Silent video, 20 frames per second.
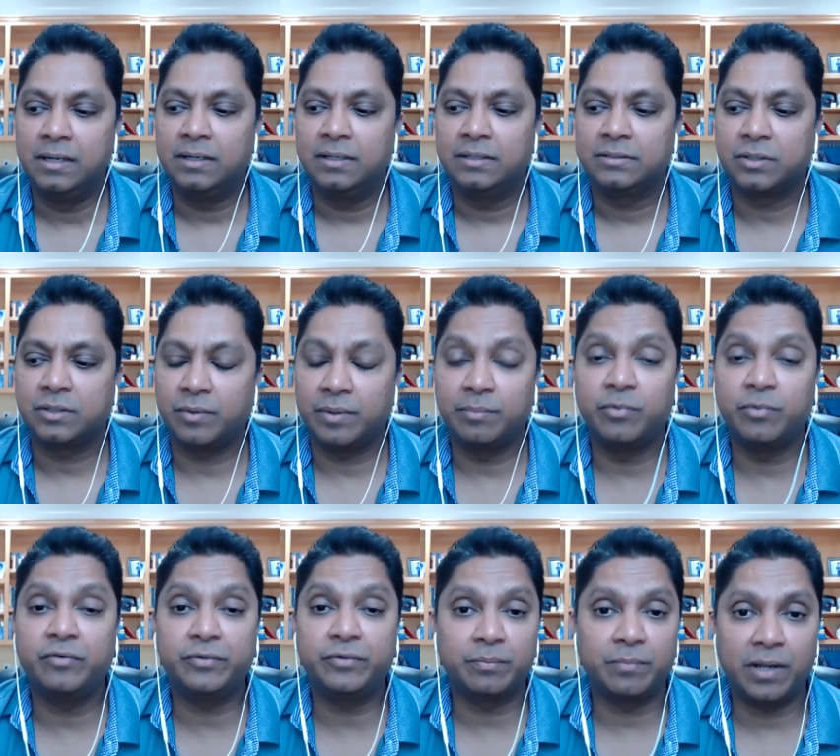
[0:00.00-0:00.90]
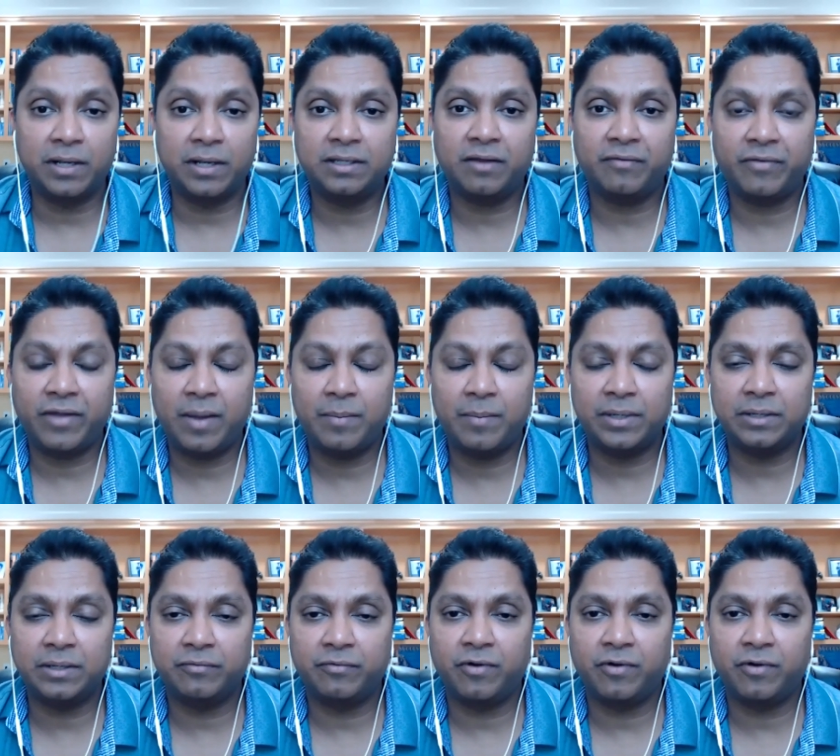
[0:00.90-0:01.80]
so we moved to
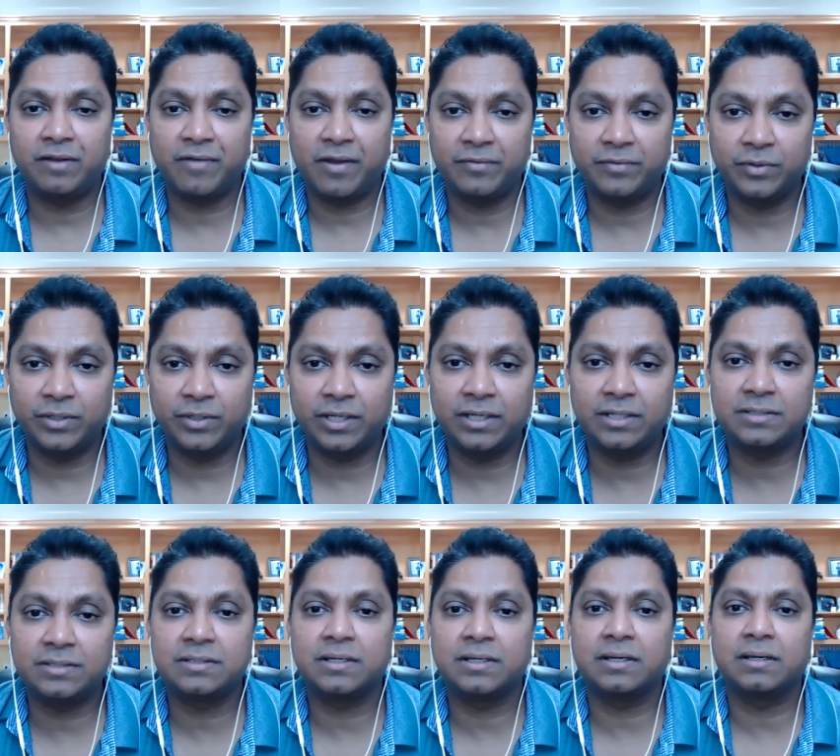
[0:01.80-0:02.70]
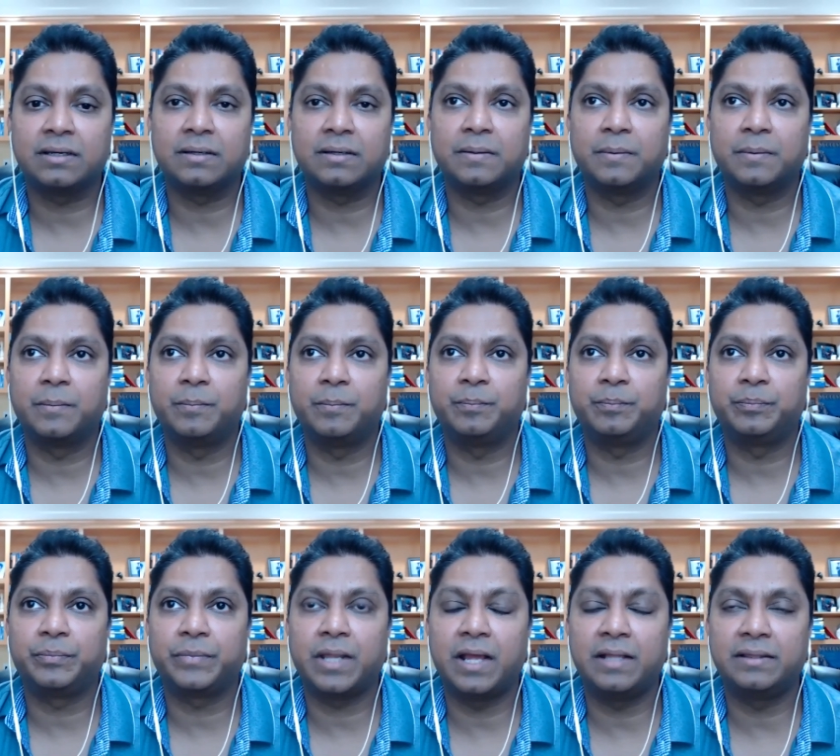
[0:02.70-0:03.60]
multi-family 45 units um,
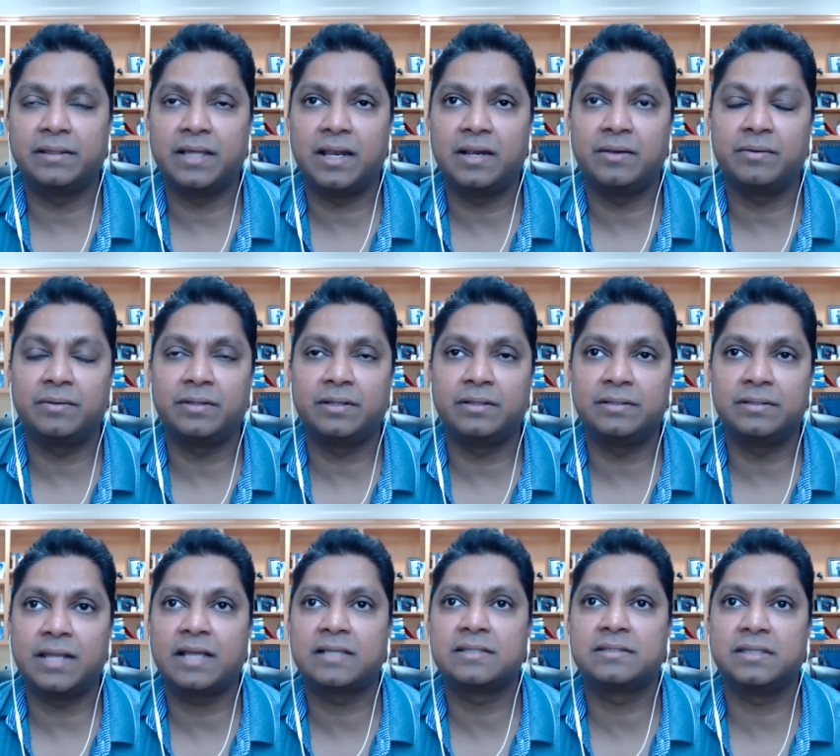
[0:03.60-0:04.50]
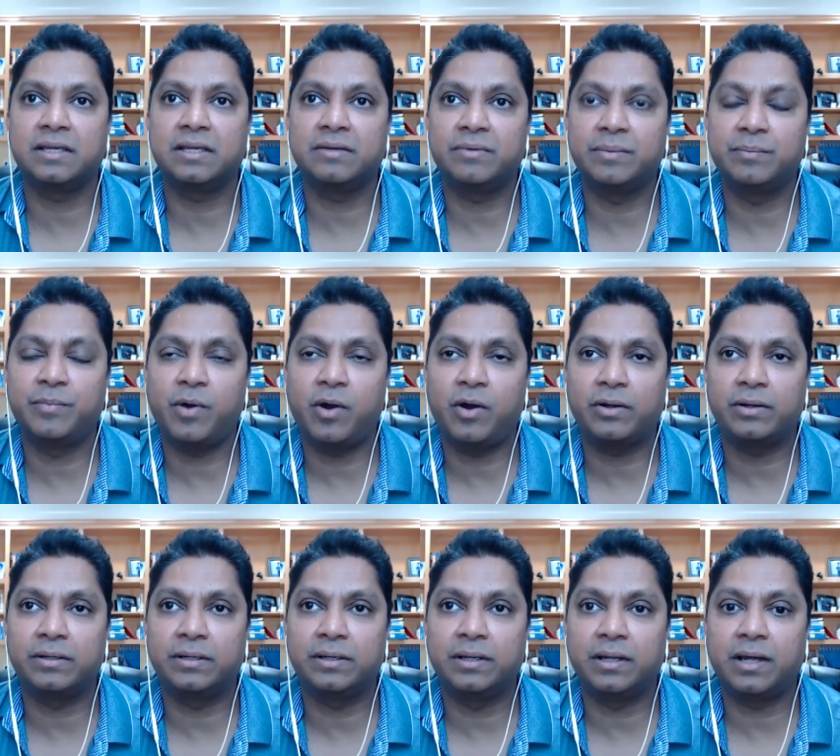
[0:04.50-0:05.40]
and then the next year we bought
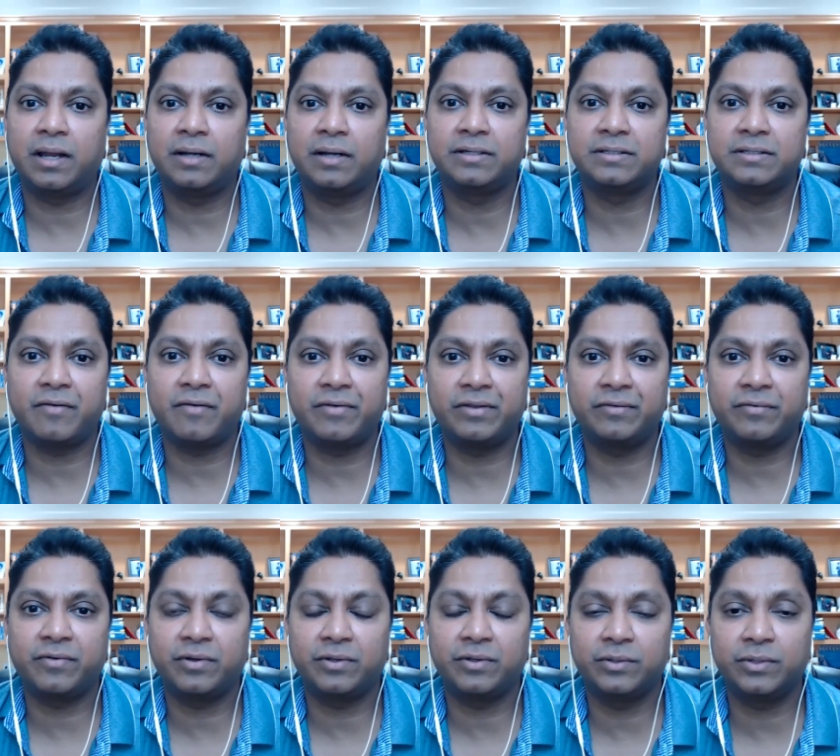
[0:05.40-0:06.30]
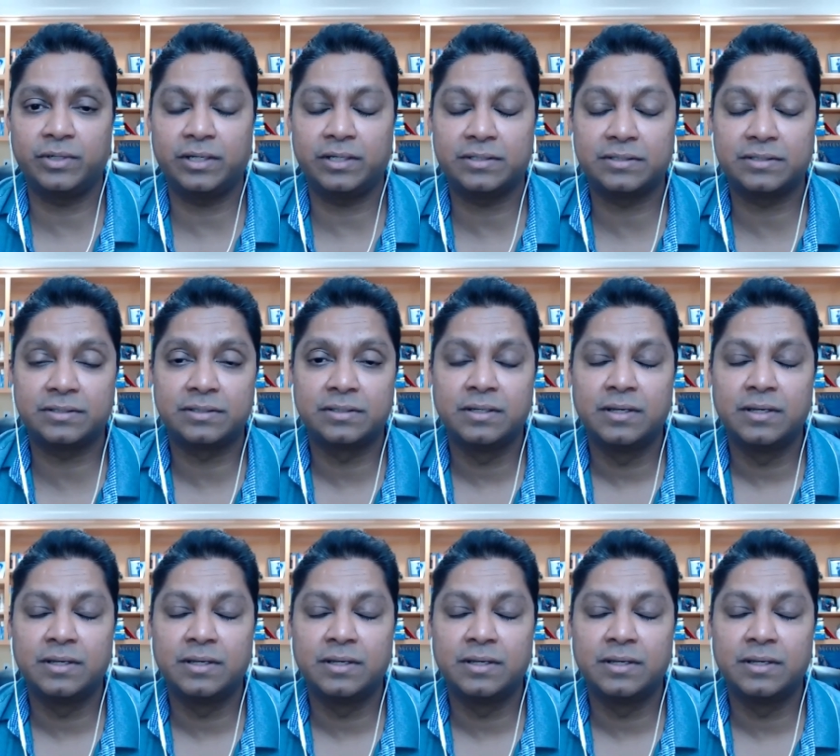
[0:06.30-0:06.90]
174 units